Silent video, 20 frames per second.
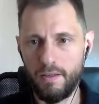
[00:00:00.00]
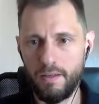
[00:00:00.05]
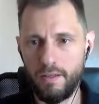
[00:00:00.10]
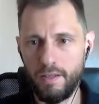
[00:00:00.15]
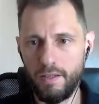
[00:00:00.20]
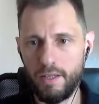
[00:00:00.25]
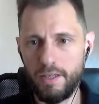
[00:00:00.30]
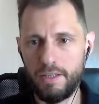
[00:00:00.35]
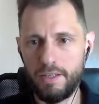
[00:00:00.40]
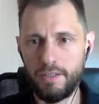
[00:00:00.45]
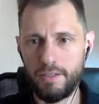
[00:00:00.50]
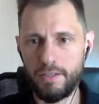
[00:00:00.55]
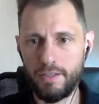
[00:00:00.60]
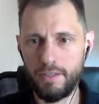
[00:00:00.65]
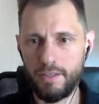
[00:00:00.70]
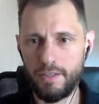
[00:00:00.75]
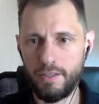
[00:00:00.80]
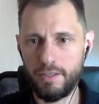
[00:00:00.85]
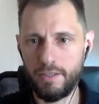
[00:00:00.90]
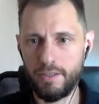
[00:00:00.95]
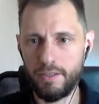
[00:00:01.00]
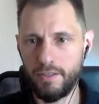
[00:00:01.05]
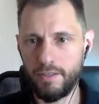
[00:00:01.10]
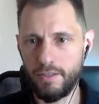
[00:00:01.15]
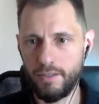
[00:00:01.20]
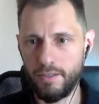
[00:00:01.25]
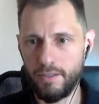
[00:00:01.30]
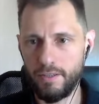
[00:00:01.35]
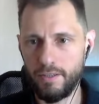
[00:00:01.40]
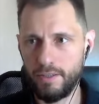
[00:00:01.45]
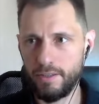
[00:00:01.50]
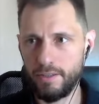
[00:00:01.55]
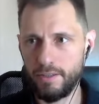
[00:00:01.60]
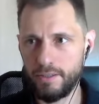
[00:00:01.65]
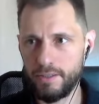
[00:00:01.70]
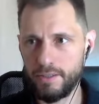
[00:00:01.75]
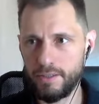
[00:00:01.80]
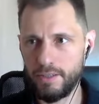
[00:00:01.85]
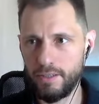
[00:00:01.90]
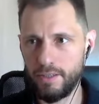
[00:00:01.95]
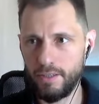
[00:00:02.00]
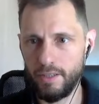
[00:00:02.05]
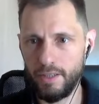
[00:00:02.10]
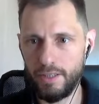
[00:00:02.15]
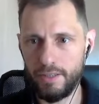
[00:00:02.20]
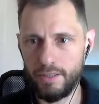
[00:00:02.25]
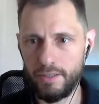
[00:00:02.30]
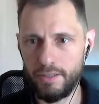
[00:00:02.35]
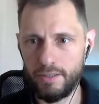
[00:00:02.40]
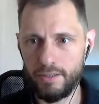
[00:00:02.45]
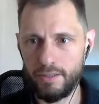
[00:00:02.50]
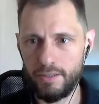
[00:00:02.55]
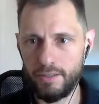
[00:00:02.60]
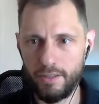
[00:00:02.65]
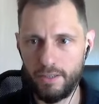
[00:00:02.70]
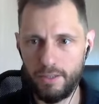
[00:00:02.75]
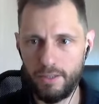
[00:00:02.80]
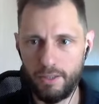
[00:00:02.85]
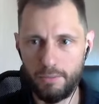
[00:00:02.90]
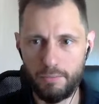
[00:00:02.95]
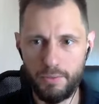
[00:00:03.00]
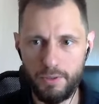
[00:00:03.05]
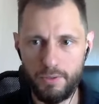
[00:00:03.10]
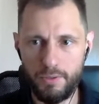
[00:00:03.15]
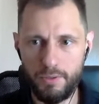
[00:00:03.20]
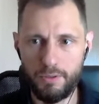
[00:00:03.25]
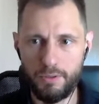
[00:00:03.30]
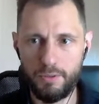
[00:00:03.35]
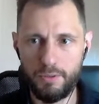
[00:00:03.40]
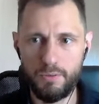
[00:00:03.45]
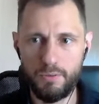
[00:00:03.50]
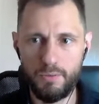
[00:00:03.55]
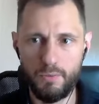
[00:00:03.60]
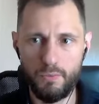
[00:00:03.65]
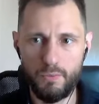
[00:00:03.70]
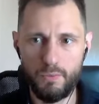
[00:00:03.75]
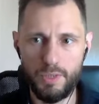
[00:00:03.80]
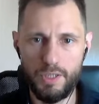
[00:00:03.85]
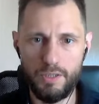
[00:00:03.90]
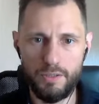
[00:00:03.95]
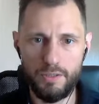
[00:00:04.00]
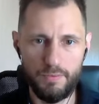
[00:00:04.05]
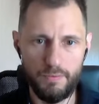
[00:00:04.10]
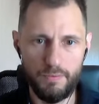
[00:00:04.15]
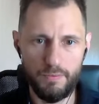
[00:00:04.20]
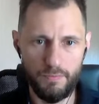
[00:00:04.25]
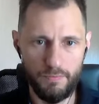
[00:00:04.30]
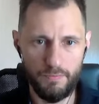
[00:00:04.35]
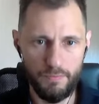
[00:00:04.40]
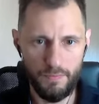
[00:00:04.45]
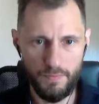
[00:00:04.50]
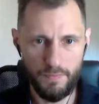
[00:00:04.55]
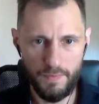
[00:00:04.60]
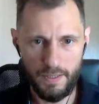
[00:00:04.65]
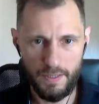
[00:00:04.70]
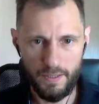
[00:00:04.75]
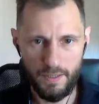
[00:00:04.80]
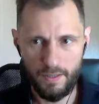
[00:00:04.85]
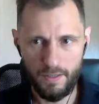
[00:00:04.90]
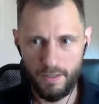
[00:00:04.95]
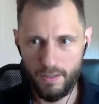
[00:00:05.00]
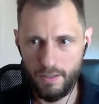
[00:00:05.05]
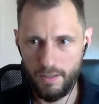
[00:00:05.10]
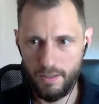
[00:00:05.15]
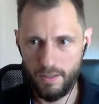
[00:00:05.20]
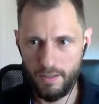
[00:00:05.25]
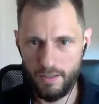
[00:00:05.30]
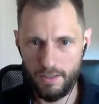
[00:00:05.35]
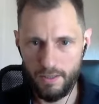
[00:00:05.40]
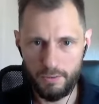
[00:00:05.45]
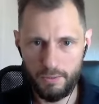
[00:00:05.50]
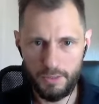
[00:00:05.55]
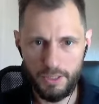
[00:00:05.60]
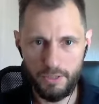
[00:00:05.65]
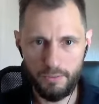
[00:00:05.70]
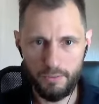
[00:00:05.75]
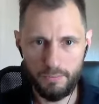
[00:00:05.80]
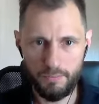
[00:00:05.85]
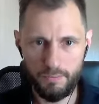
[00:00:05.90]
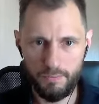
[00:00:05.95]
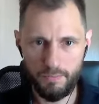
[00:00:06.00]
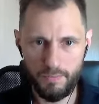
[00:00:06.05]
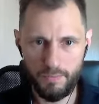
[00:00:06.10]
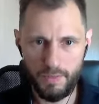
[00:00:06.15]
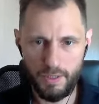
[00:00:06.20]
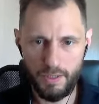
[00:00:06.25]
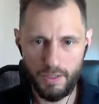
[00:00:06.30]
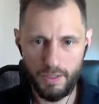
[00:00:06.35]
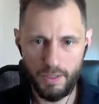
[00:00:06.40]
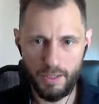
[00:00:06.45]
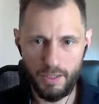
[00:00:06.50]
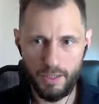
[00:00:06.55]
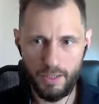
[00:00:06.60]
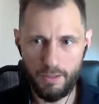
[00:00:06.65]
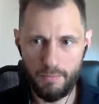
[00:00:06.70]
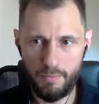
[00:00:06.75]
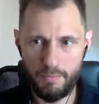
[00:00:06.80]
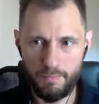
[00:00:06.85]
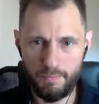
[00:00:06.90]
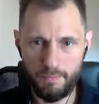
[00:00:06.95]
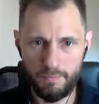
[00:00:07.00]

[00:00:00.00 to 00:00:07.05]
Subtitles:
anything else I can help you with. There we go. That's